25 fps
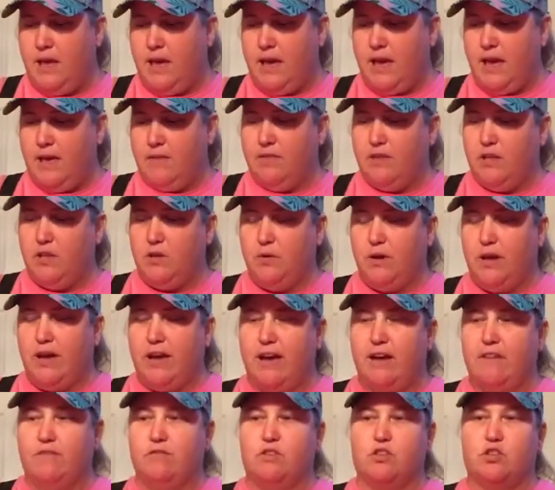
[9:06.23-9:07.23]
And then you
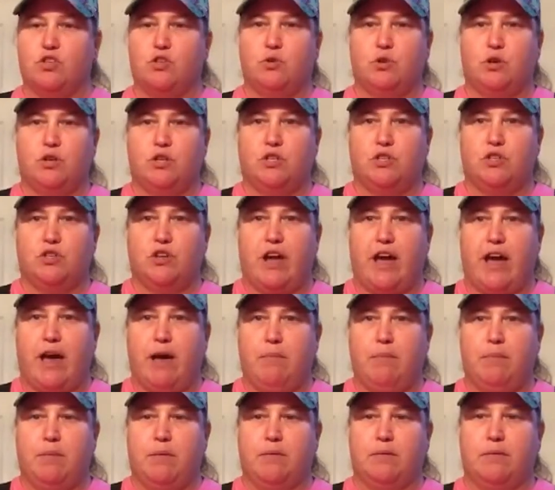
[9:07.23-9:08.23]
have the short
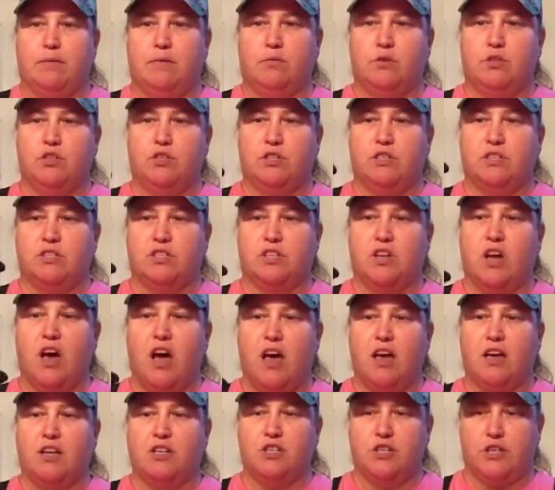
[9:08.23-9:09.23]
strap, which is
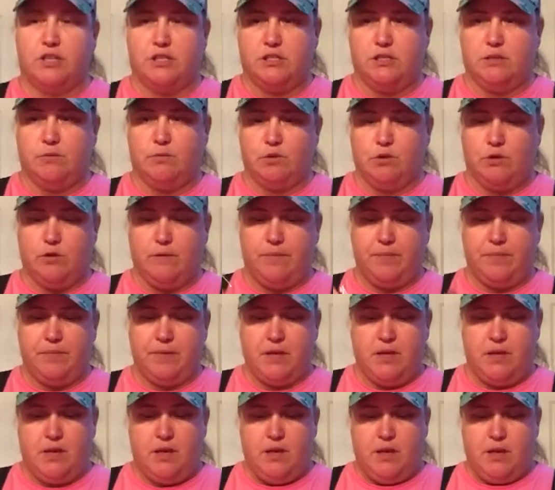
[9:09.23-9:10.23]
not adjustable.
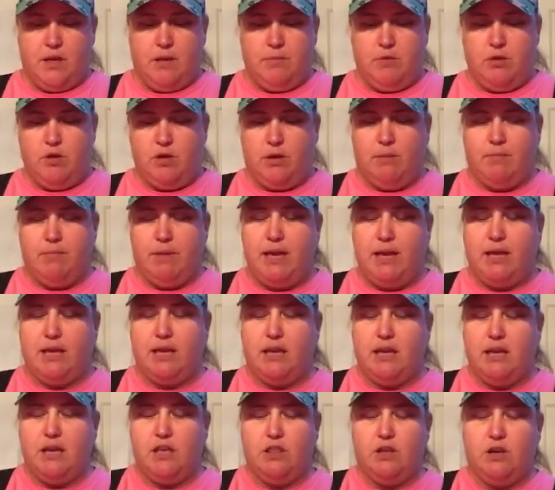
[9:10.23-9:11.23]
You can make it
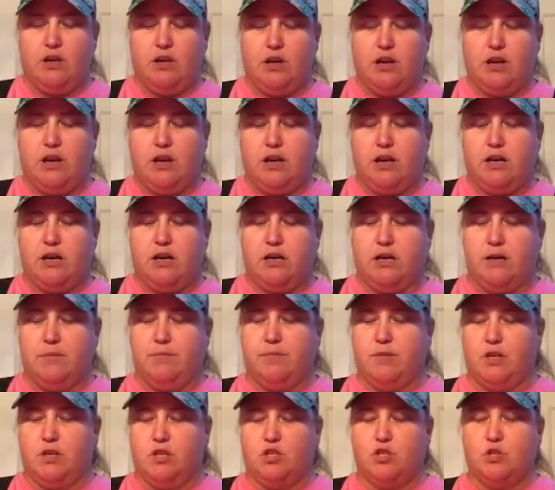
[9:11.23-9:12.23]
either
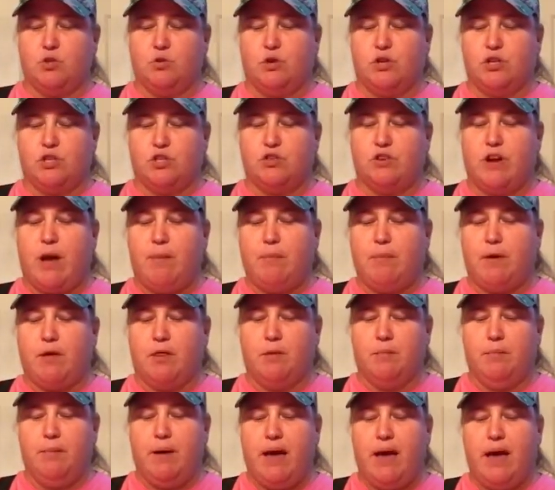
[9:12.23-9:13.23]
a short strap on
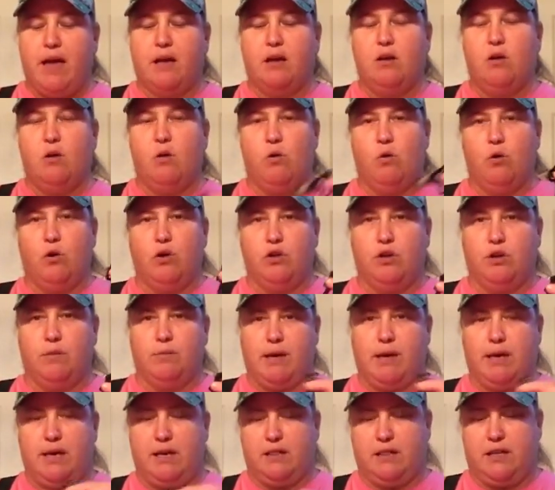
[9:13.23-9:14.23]
the bag, or you can
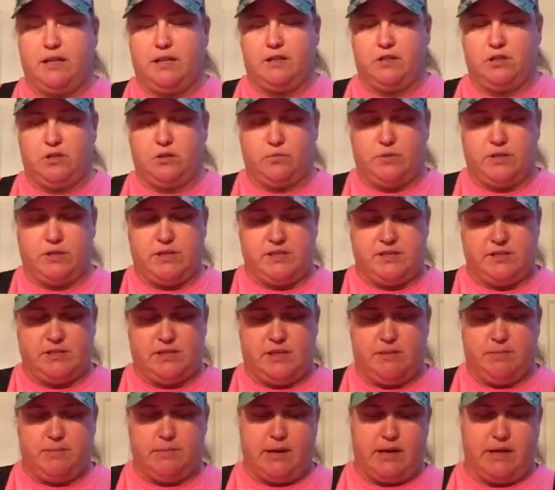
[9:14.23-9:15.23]
make it like a little
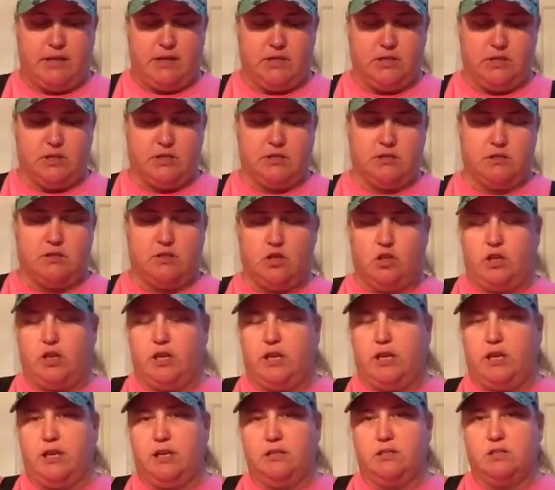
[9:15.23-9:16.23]
wristlet by just
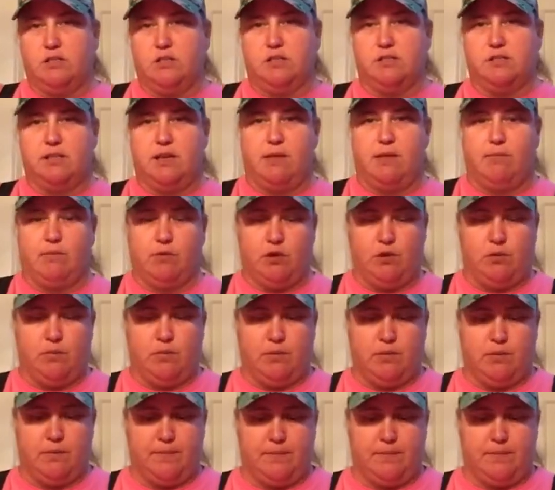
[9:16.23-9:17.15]
hooking it to the same loop.